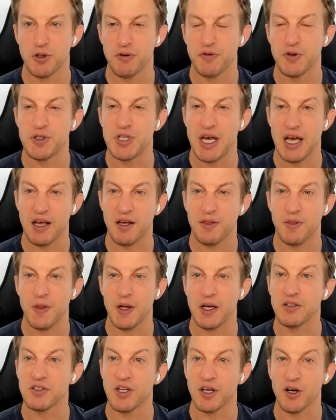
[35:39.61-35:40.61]
So if you take
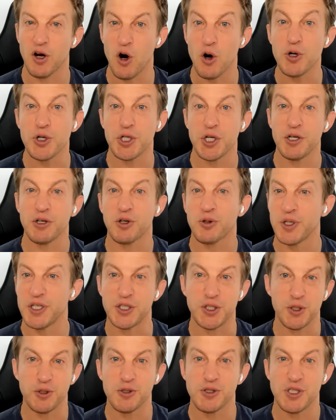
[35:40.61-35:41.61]
things like ocean
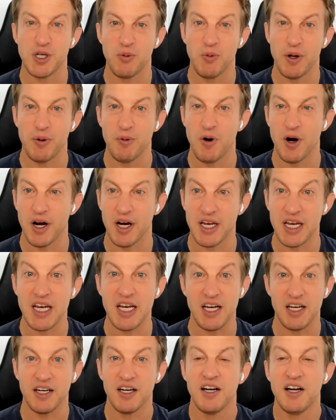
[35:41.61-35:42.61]
creatures that we want to
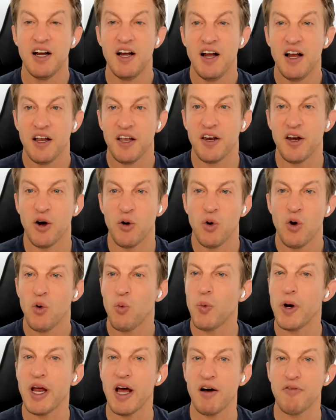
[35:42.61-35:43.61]
eat, you know,
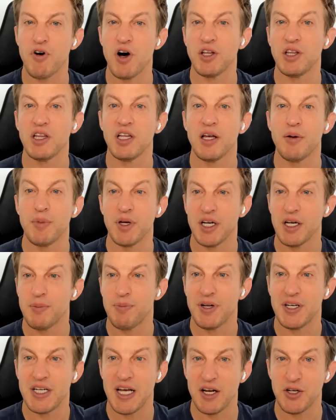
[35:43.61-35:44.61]
we have
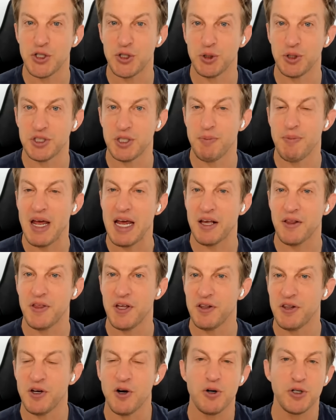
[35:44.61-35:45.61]
unlimited potential to make
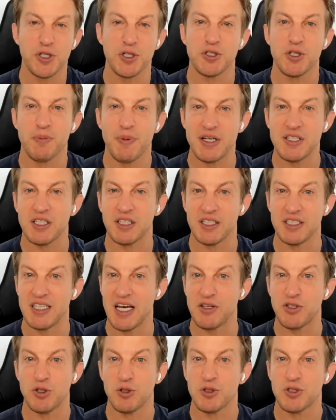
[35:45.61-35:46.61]
the oceans are basically
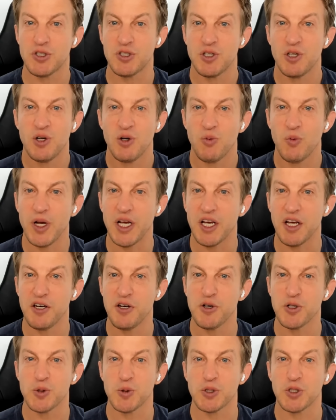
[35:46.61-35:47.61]
deserts. We can
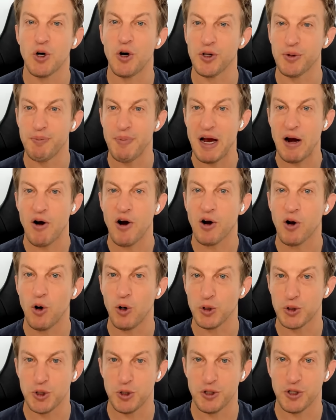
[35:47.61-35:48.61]
use what's called
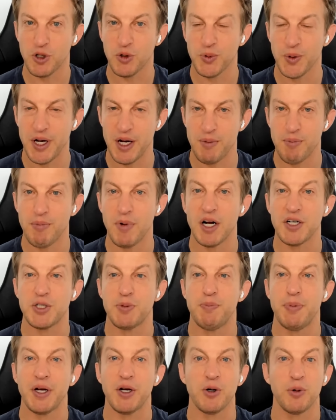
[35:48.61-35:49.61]
mariculture to create
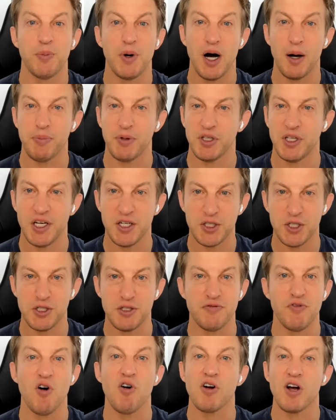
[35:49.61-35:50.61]
much bigger
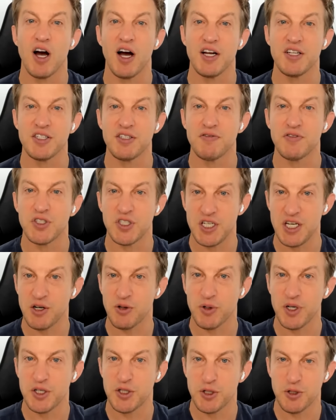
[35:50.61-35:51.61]
populations of all kinds of sea
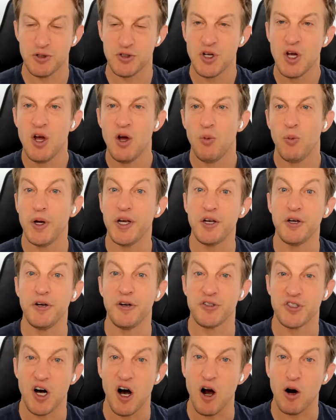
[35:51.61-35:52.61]
creatures. We can
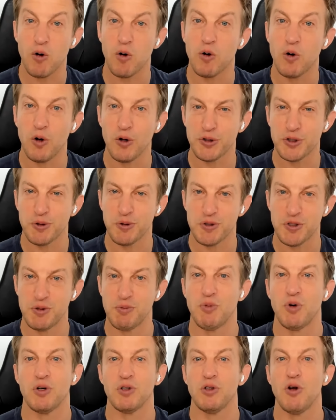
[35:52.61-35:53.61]
use aquaculture as
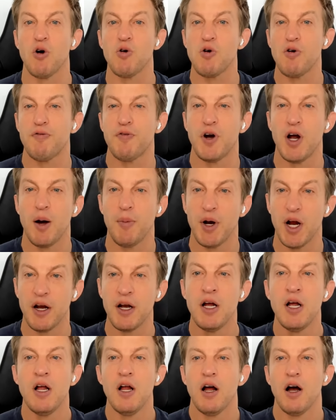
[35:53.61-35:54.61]
a more local
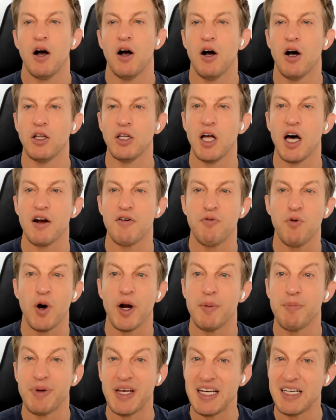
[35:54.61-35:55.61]
phenomenon. A lot of
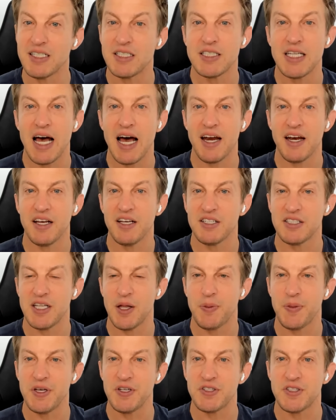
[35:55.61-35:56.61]
what impedes that is
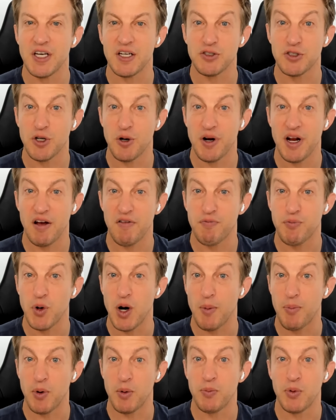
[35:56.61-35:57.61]
that these things don't have
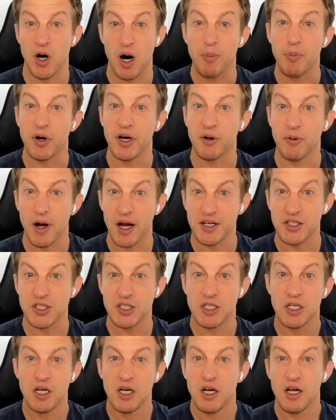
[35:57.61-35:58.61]
proper property
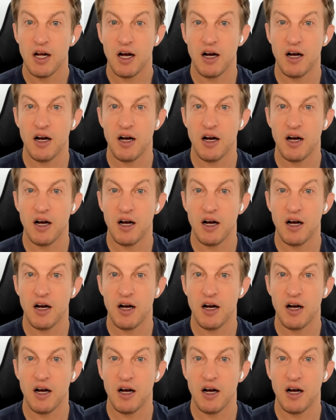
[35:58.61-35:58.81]
rights.